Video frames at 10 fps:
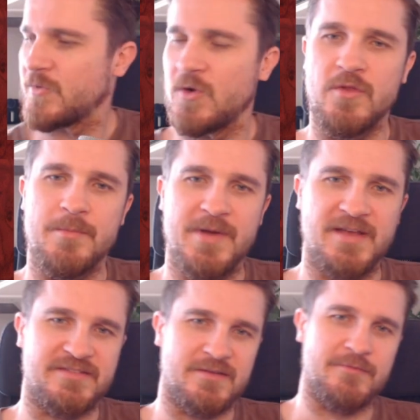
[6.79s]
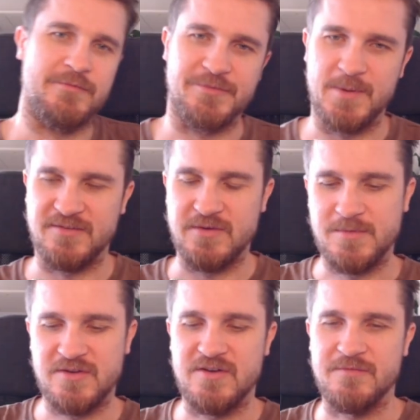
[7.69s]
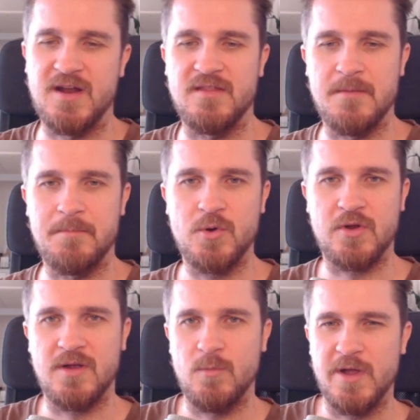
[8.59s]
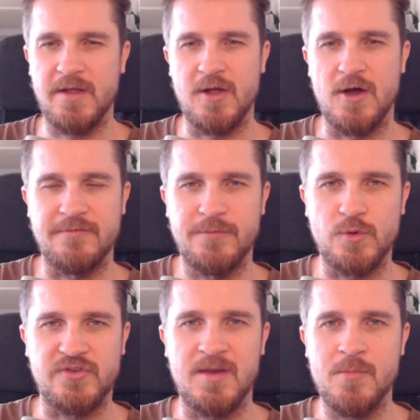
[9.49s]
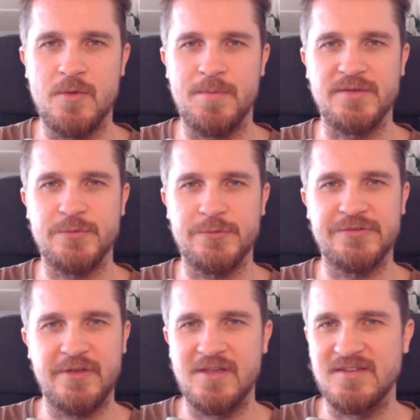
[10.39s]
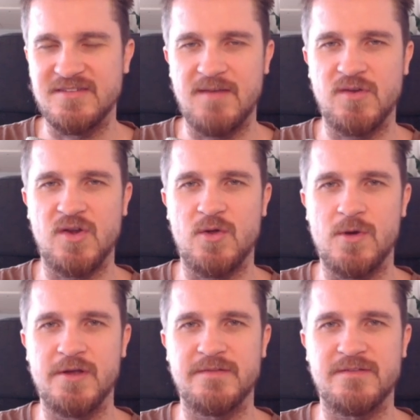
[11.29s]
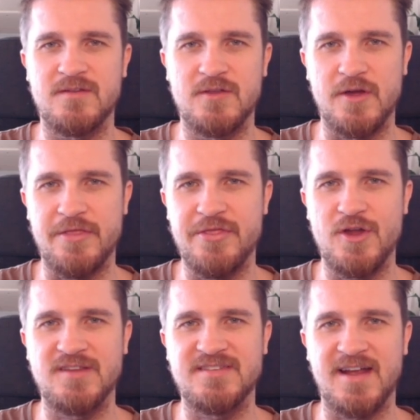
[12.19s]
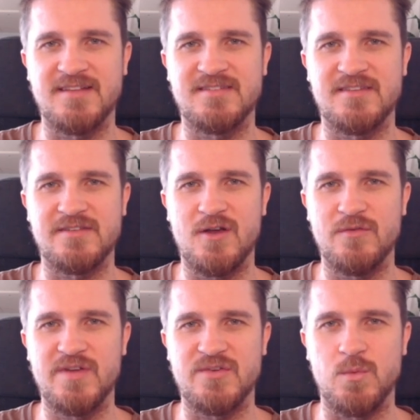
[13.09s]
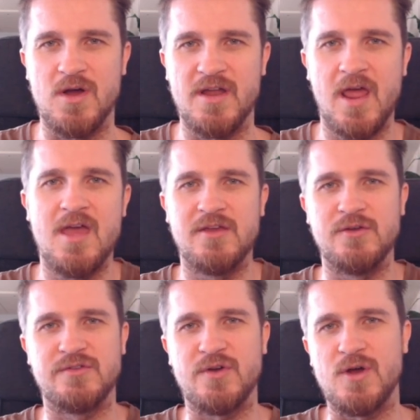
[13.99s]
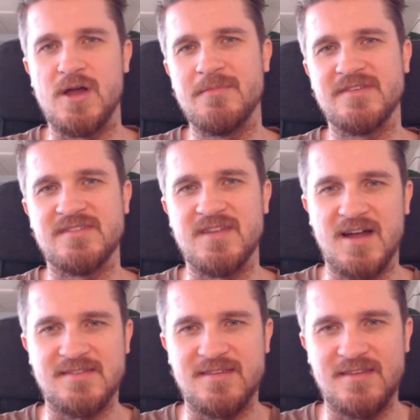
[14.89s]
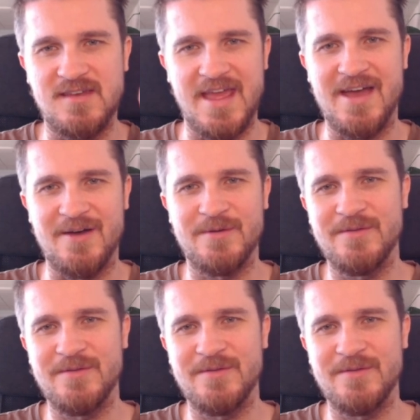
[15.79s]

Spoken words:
All the best for space repetition are found in the book. We got 14 more puzzles, 7 quotes. You got 30 seconds to solve each one. Your time starts now.